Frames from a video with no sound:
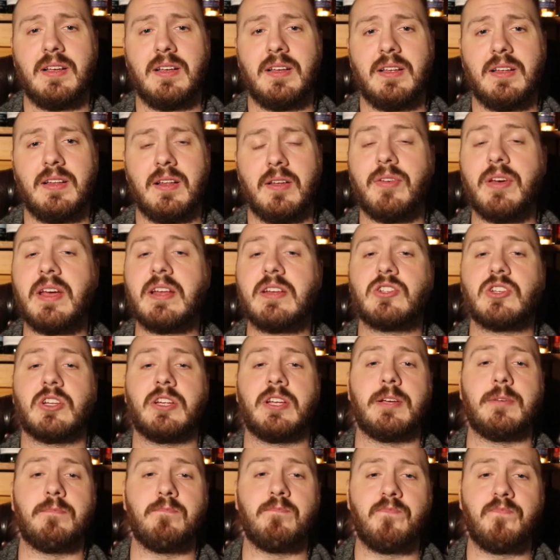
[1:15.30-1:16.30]

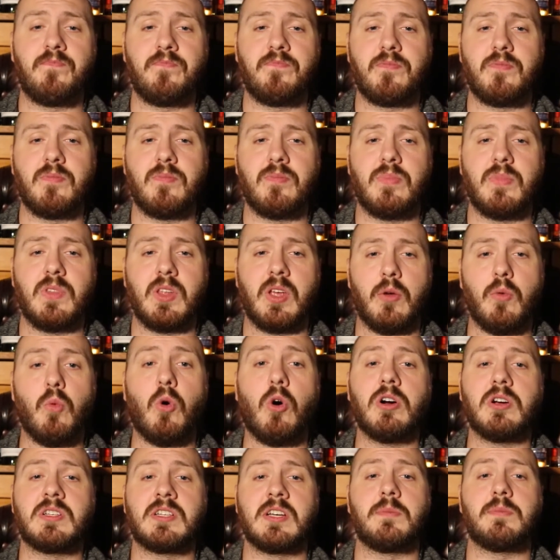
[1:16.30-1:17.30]
Eventually, he
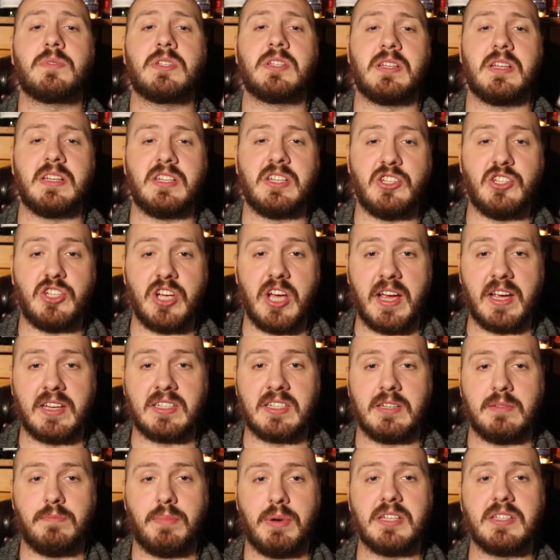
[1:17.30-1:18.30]
walked up to the
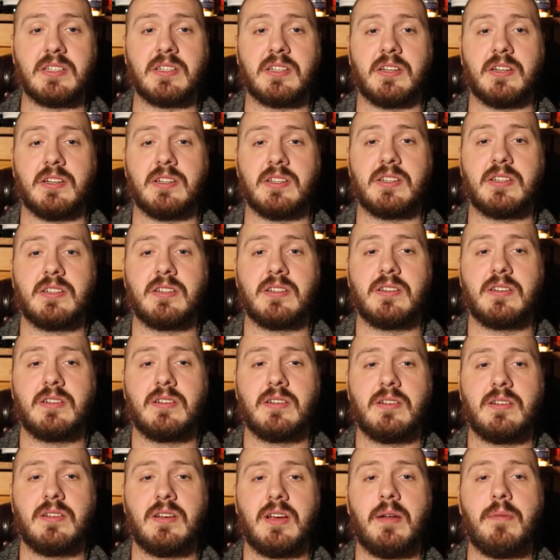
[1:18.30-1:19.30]
dejected buskers
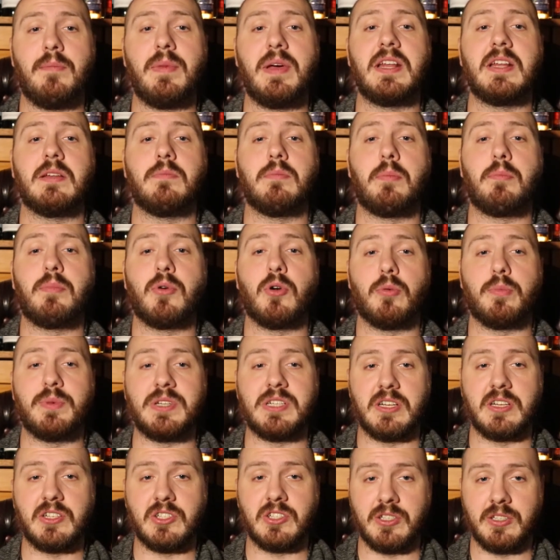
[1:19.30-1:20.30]
and made him a
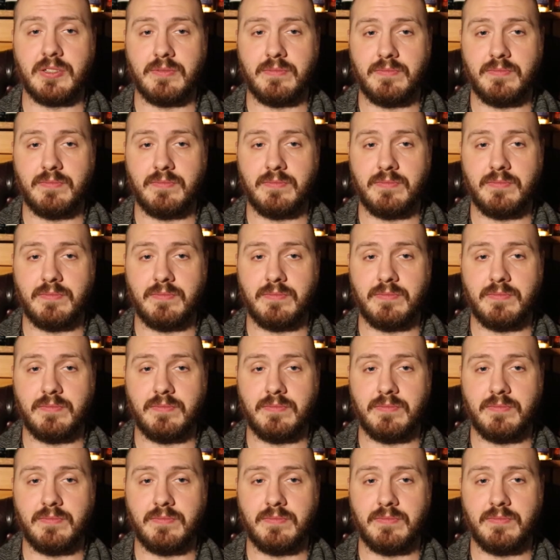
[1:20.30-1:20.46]
proposition.